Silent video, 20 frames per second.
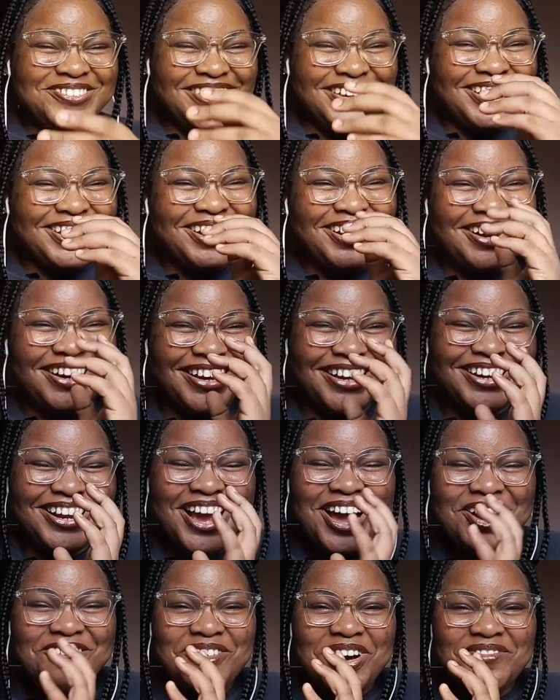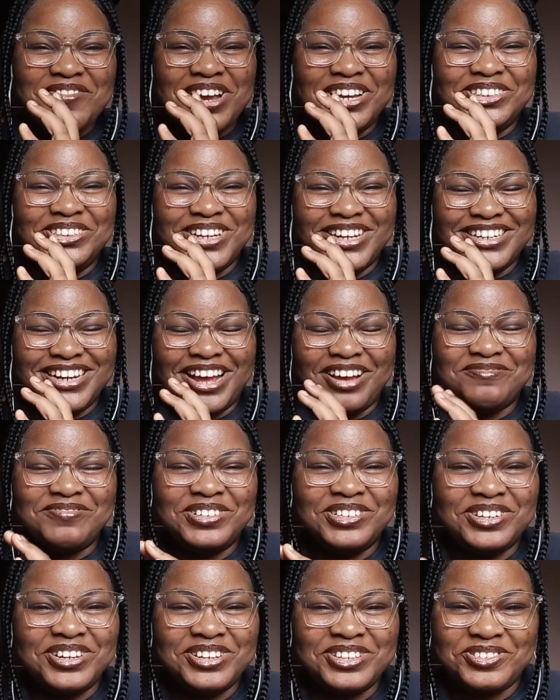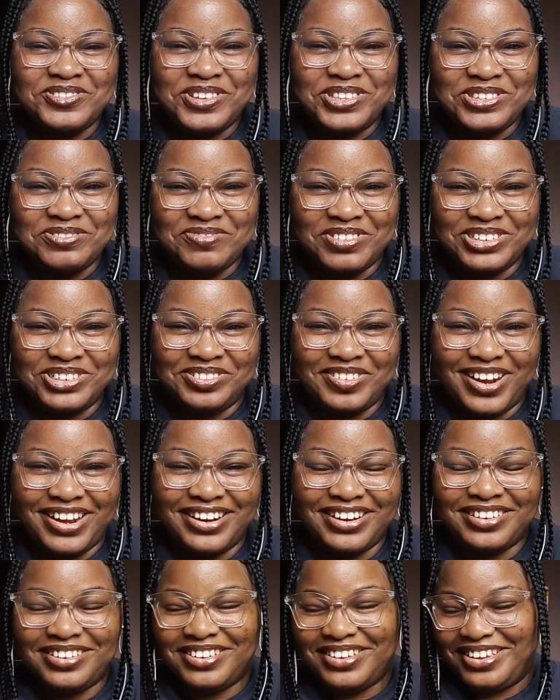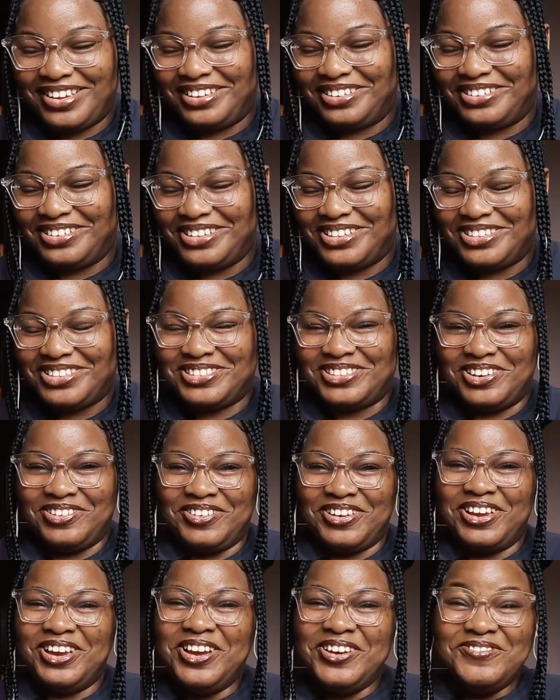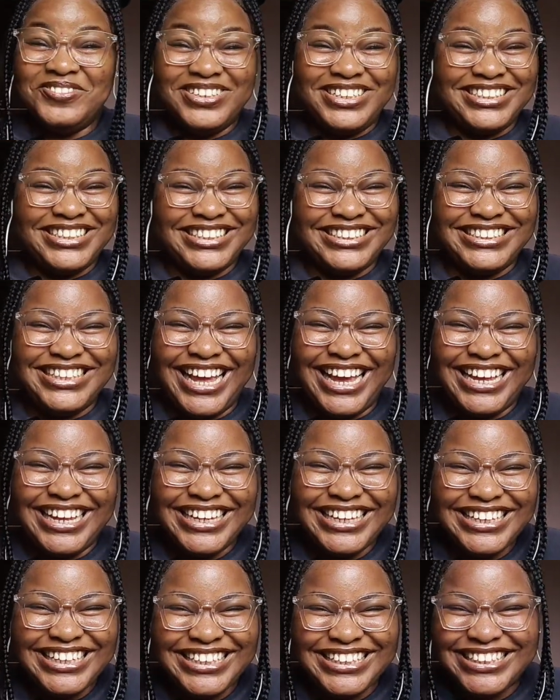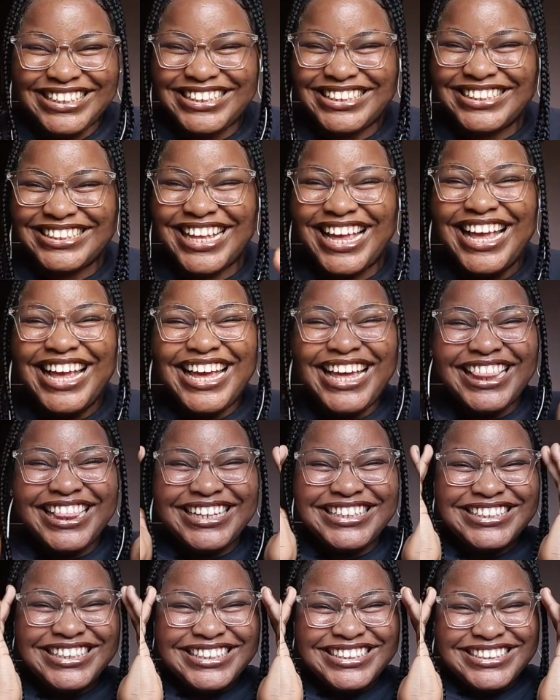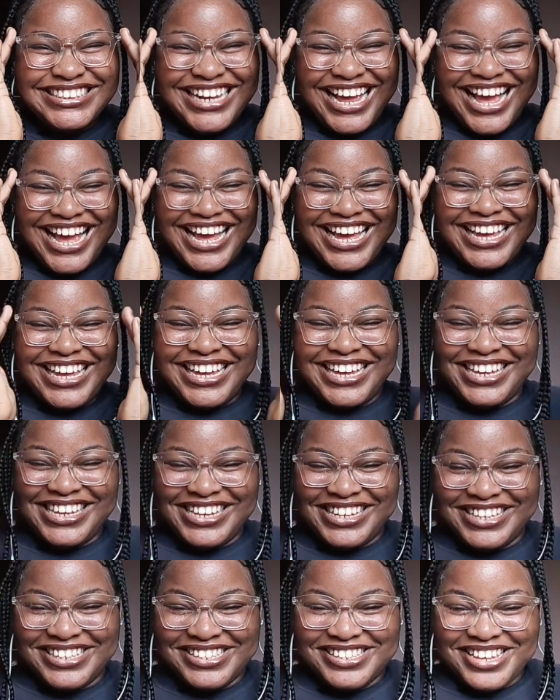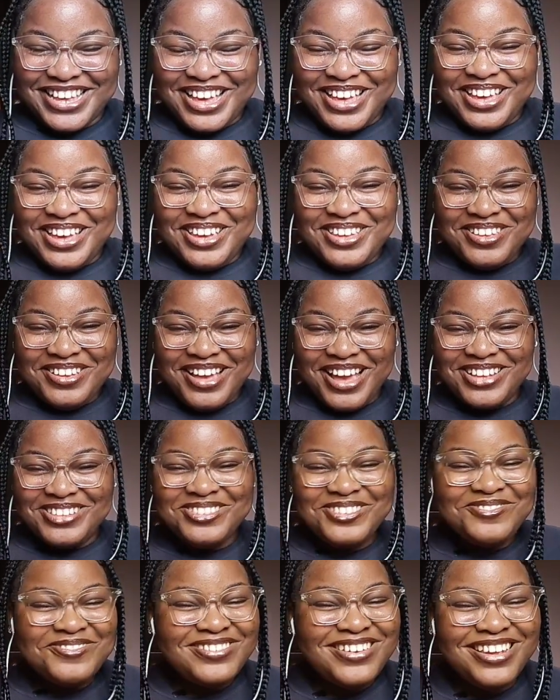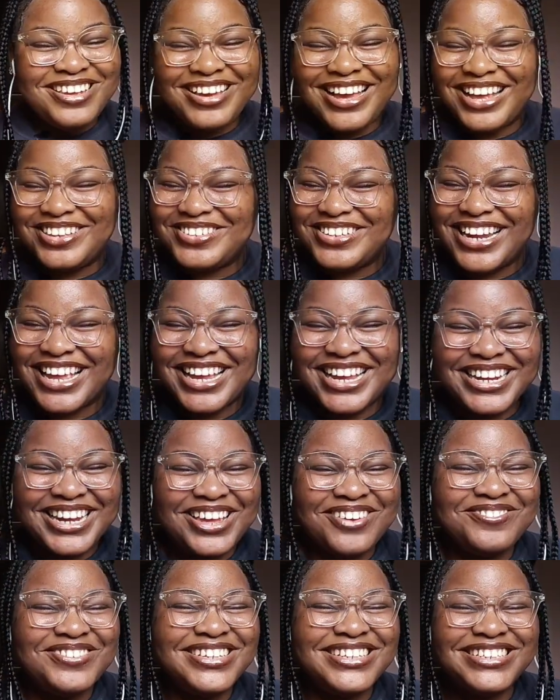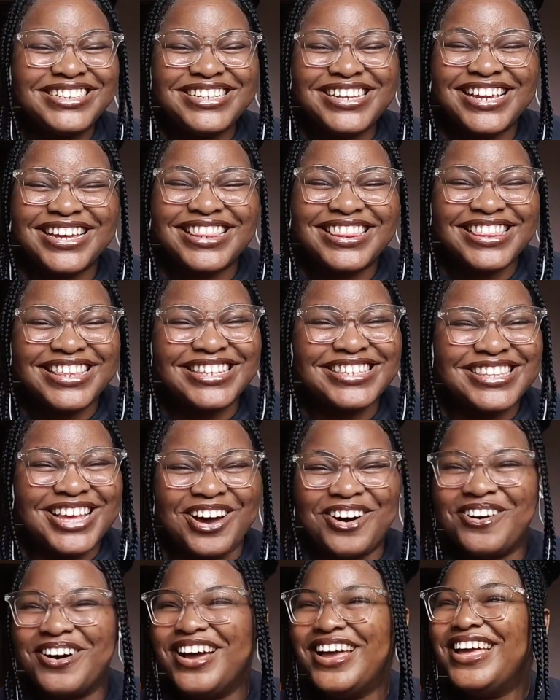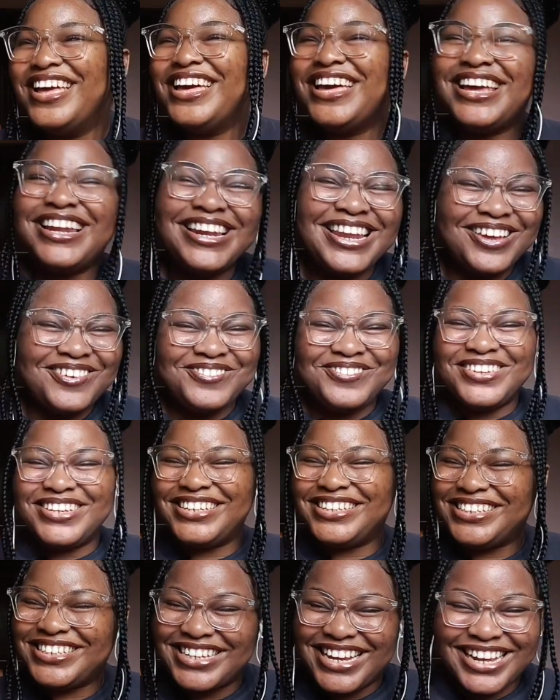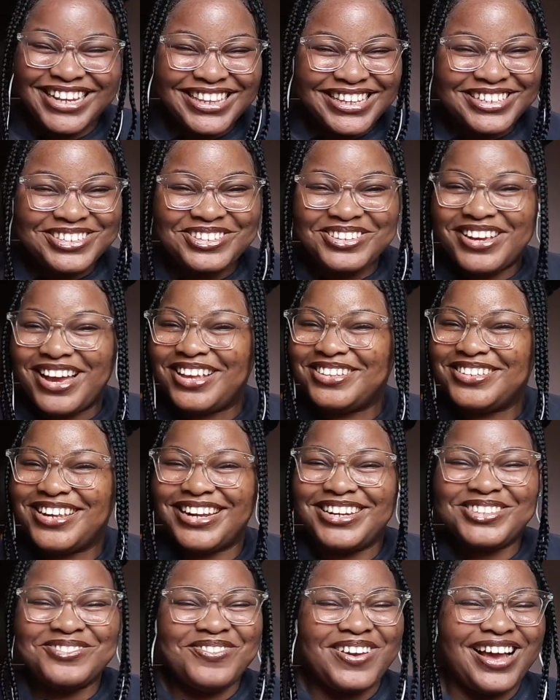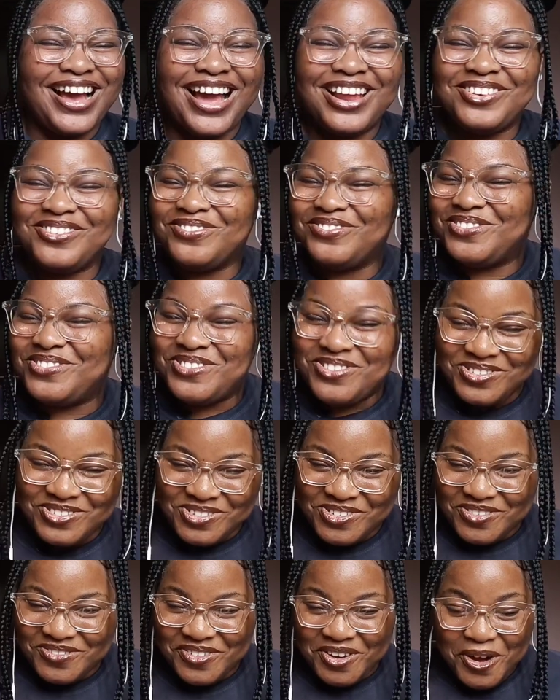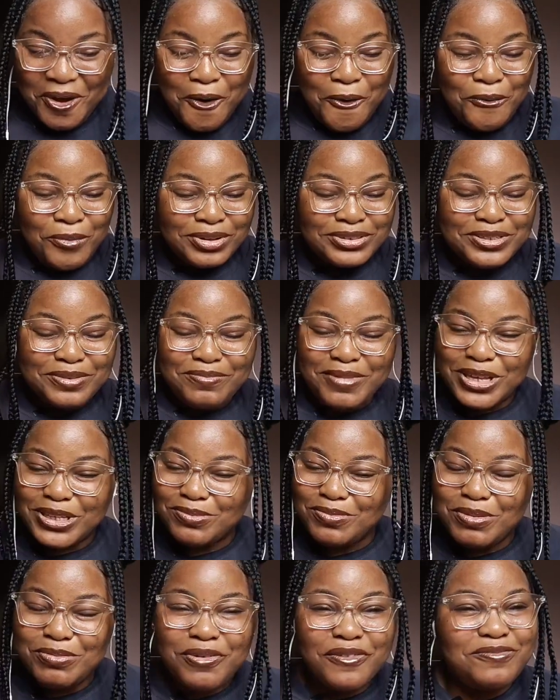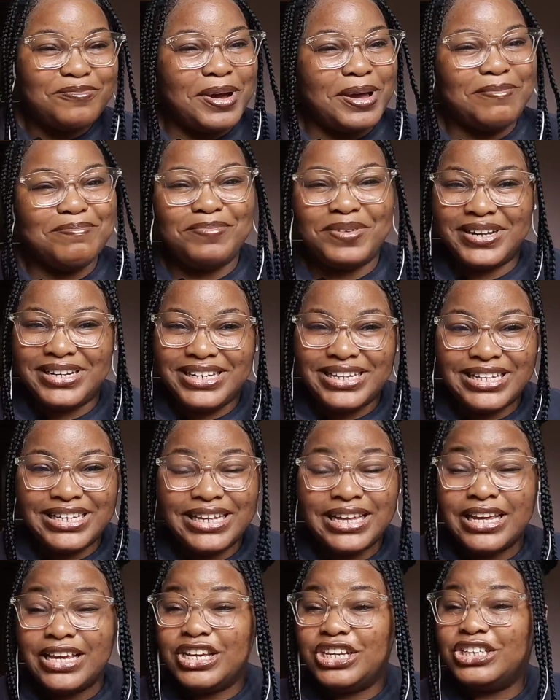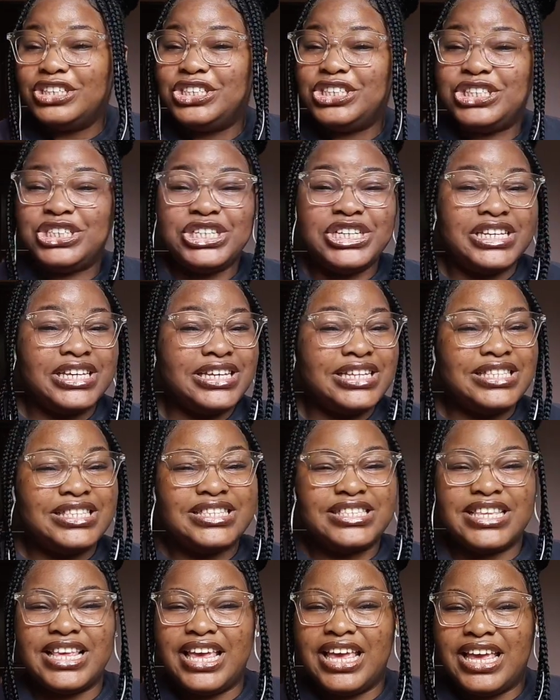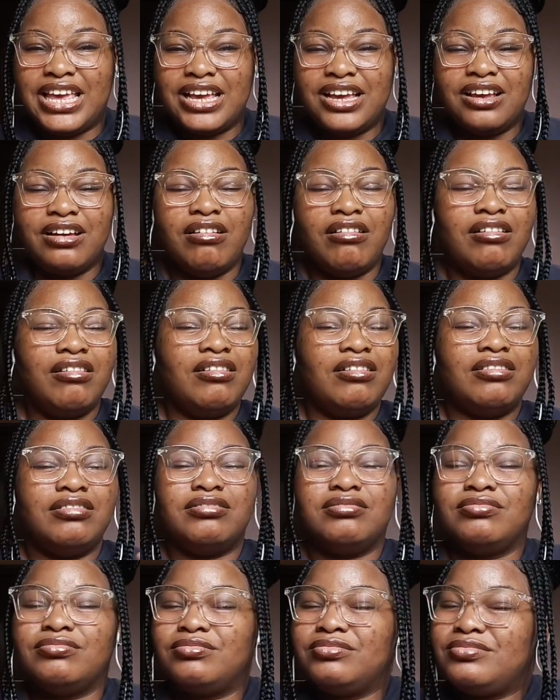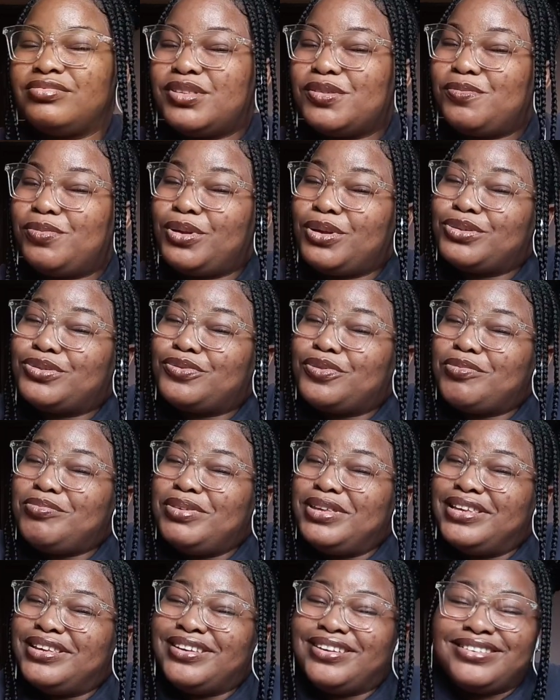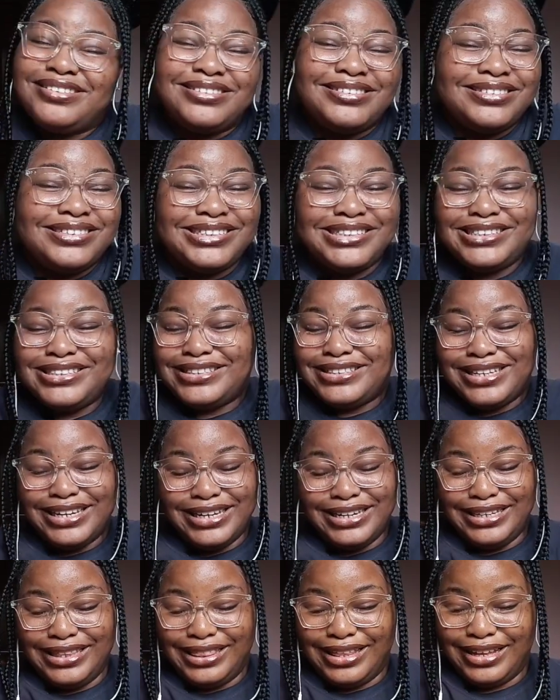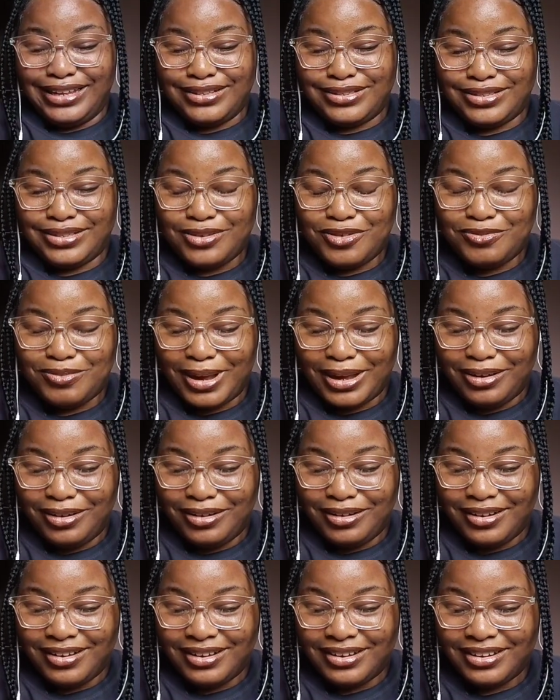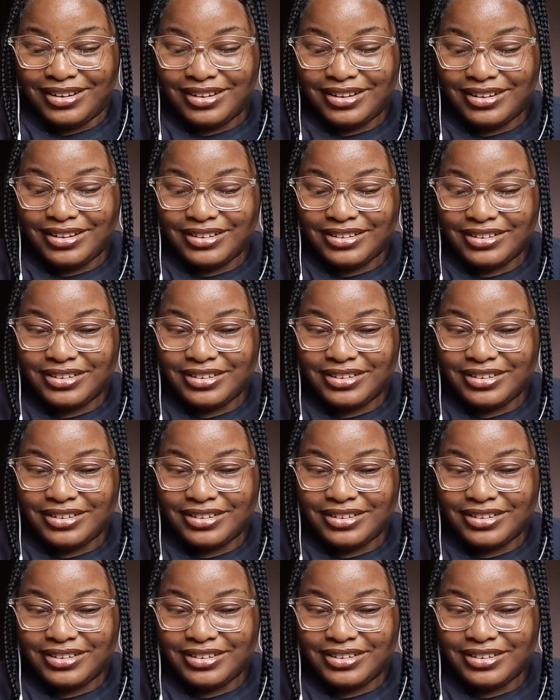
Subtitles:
Oh my God, what am I enjoying? I'm enjoying this way too much, right? Okay, sorry. But this is nice. This is nice. You guys, no wonder you guys are like, Clevy, check this out. Clevy, check this. You guys are like, this is my kind of groove. Once it makes me move my body, she can sing. Plus for me, and she's nailing this. Oh my God.